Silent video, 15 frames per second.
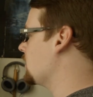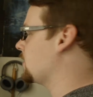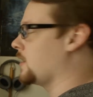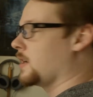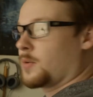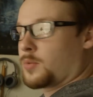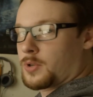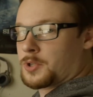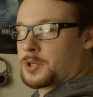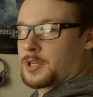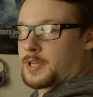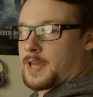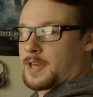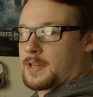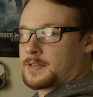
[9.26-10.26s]
today we're
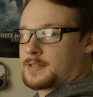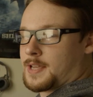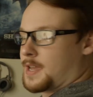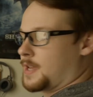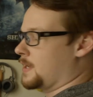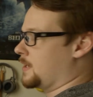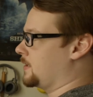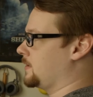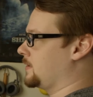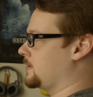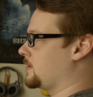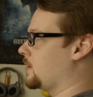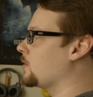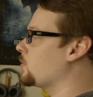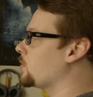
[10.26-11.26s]
looking at a
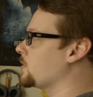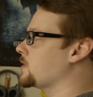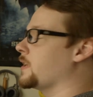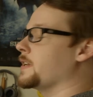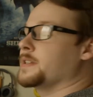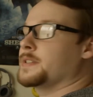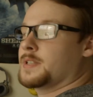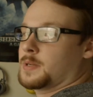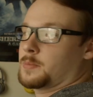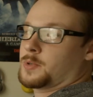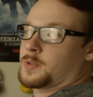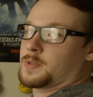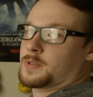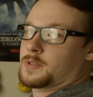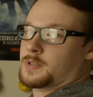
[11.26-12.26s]
Star Wars
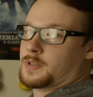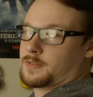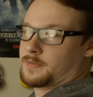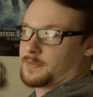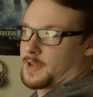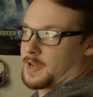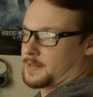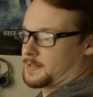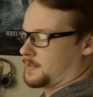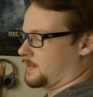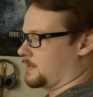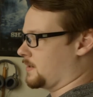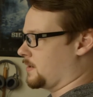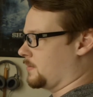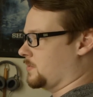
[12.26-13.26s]
lightsaber effect.